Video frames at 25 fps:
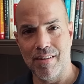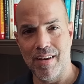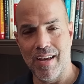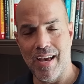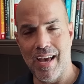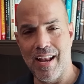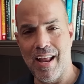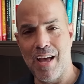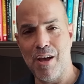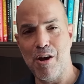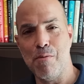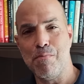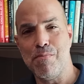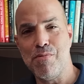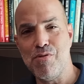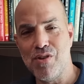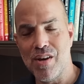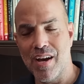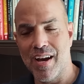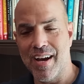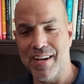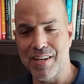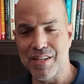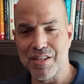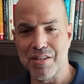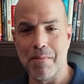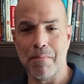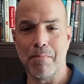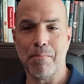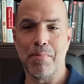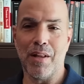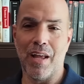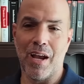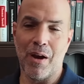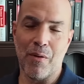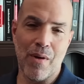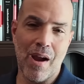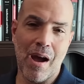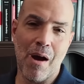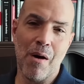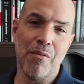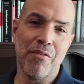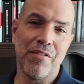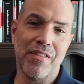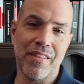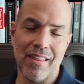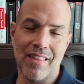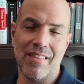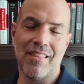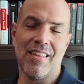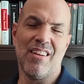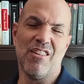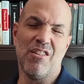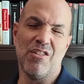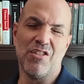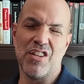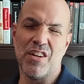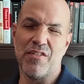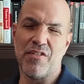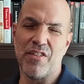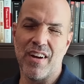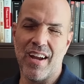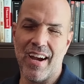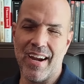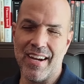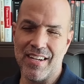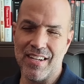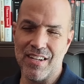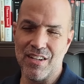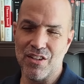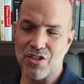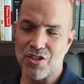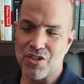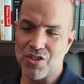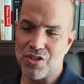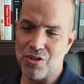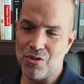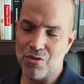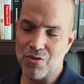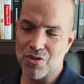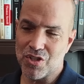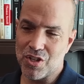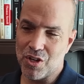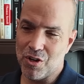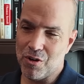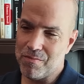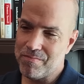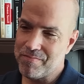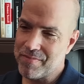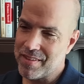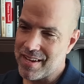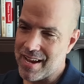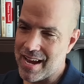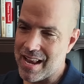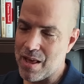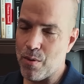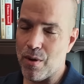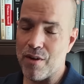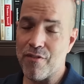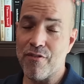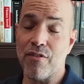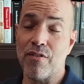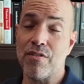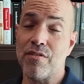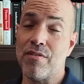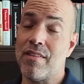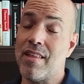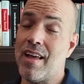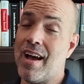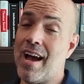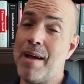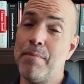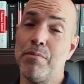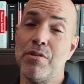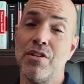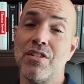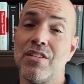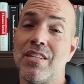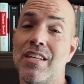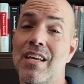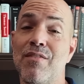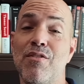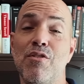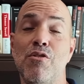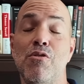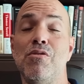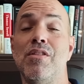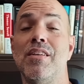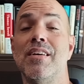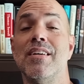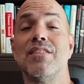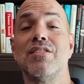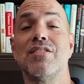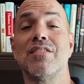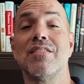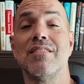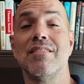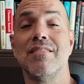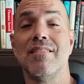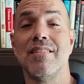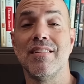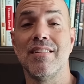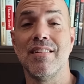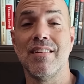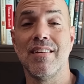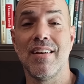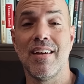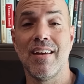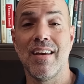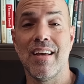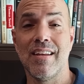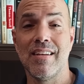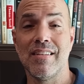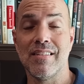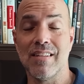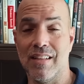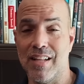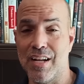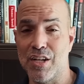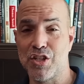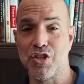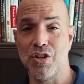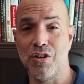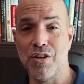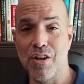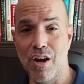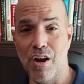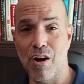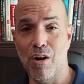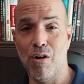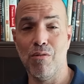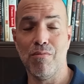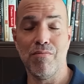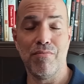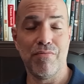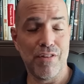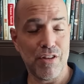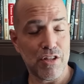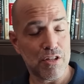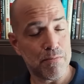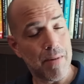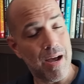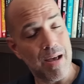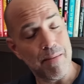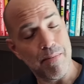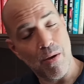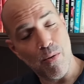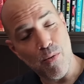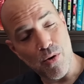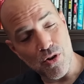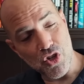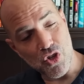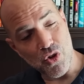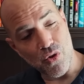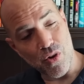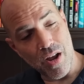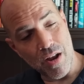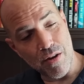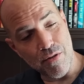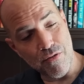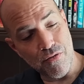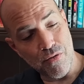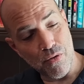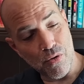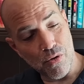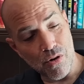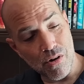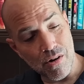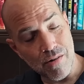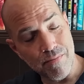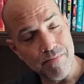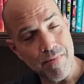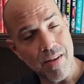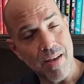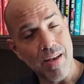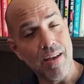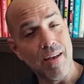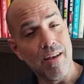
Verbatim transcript: And I hope you guys play around with, you know, different ideas too. So, anyway, I'm just giving you this to let you know this might be what you're in for.